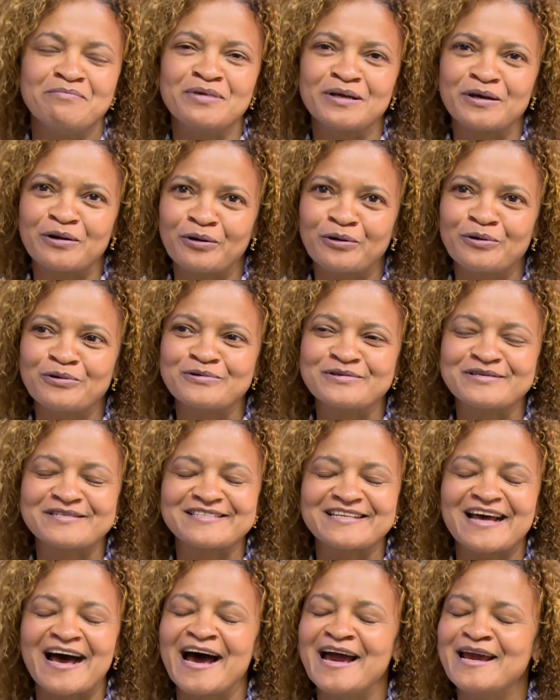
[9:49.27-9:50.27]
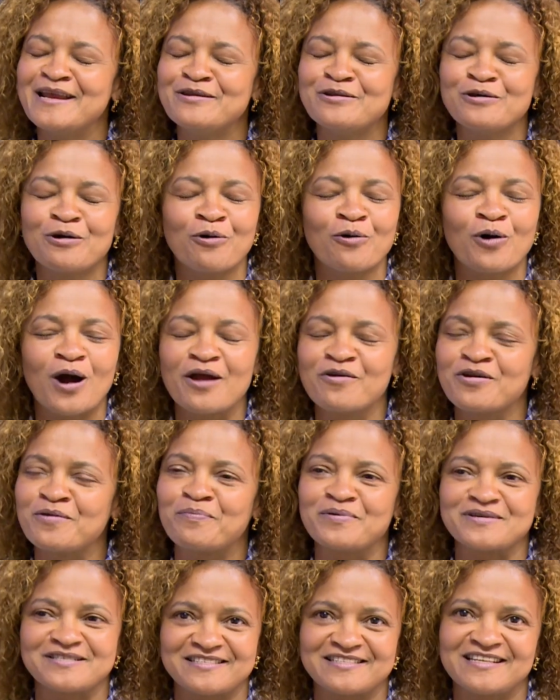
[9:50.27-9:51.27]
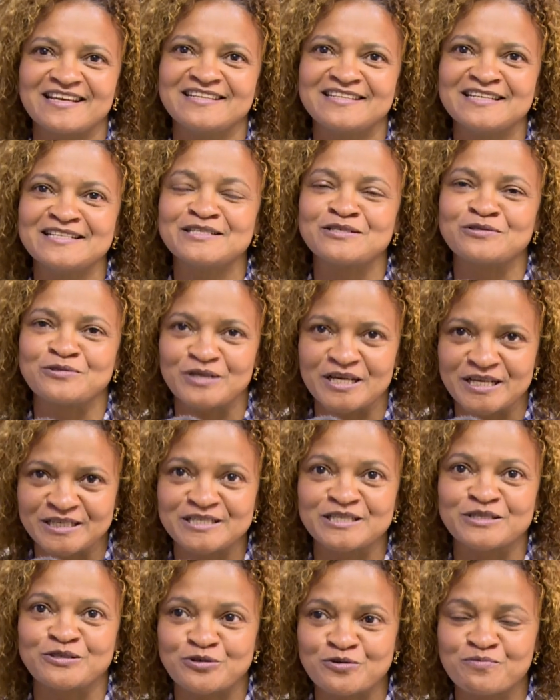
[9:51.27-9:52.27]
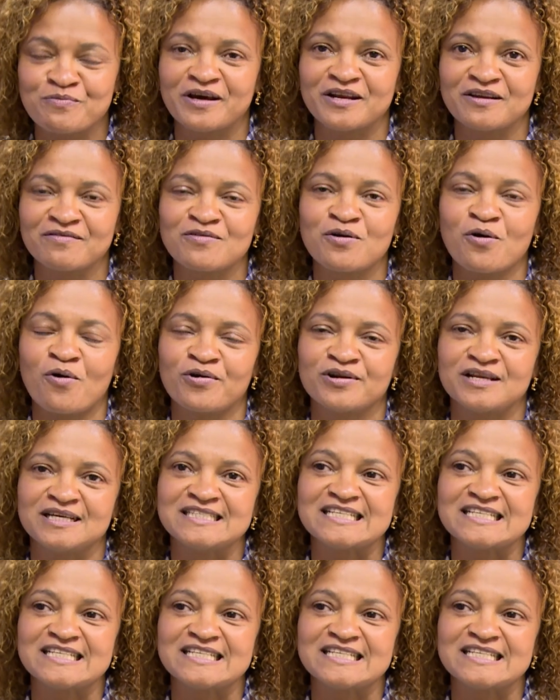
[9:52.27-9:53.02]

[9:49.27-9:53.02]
because I know 100% he's a true man of God.